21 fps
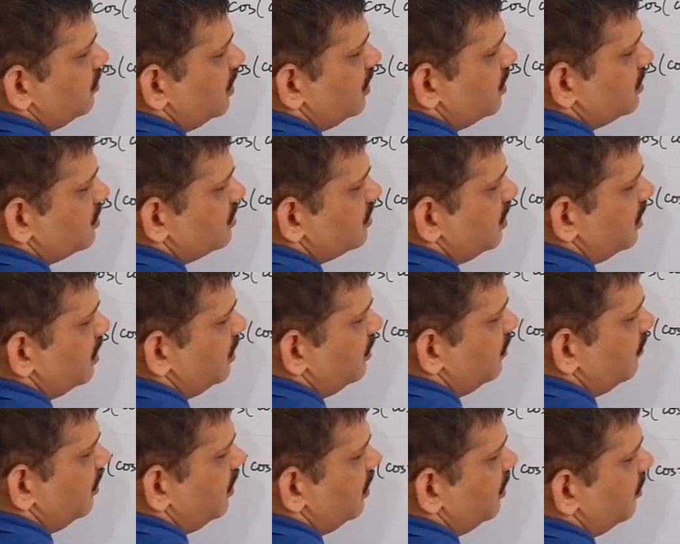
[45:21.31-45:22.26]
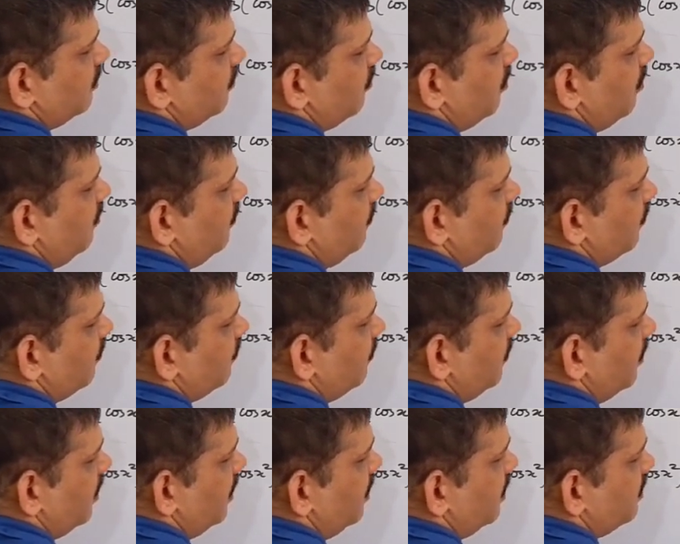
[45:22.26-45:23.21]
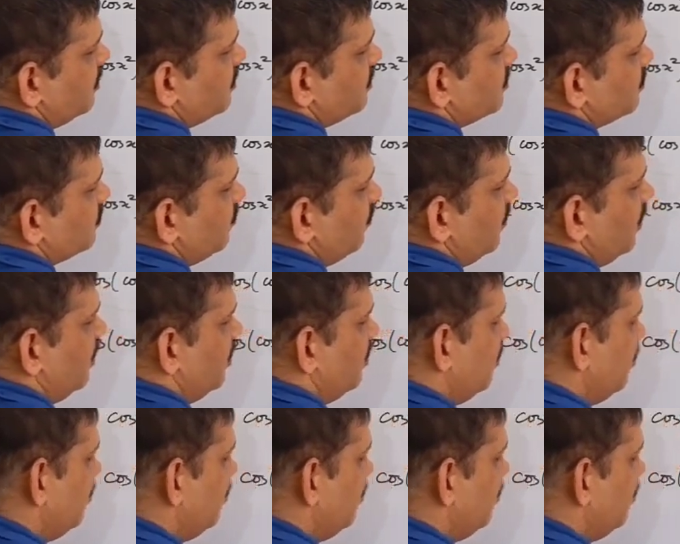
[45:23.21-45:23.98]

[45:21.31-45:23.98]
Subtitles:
that is derivative of x square.